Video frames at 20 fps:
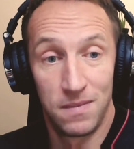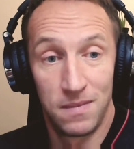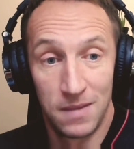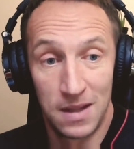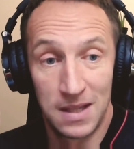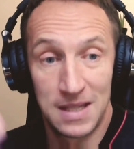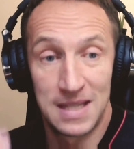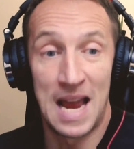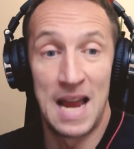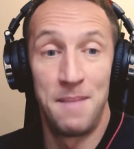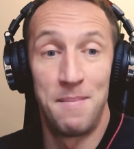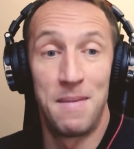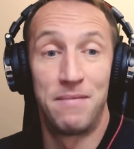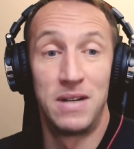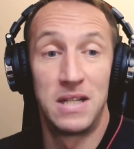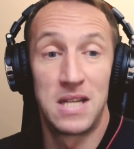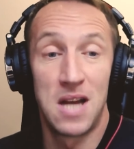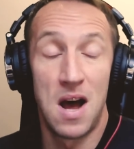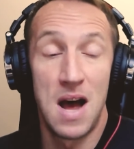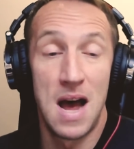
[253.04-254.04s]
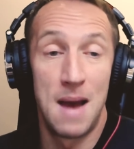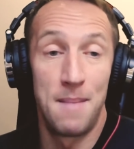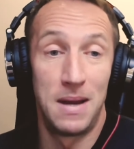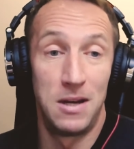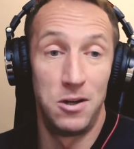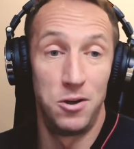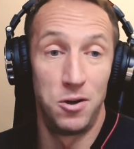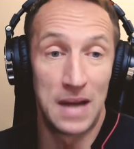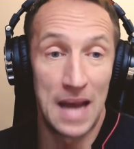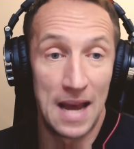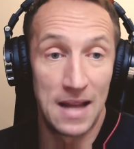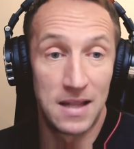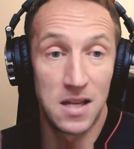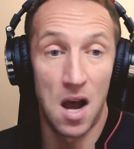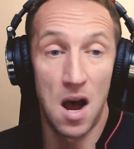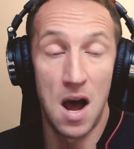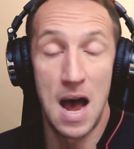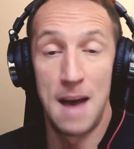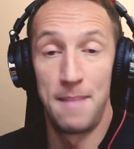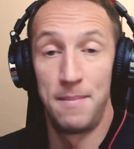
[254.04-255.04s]
the same every time, and you get a
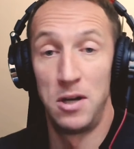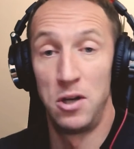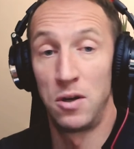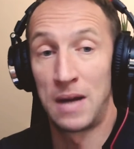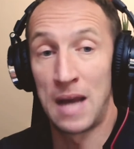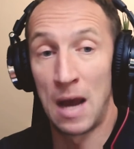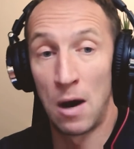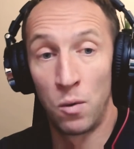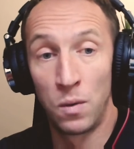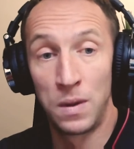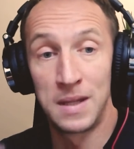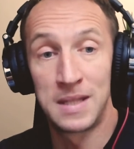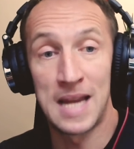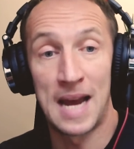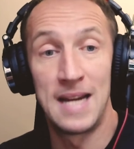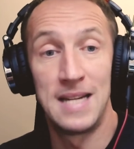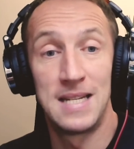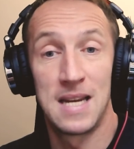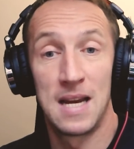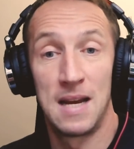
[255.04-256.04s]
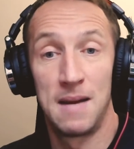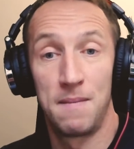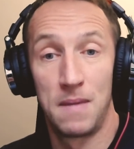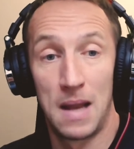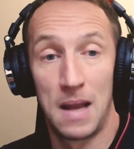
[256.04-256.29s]
time and you get all the data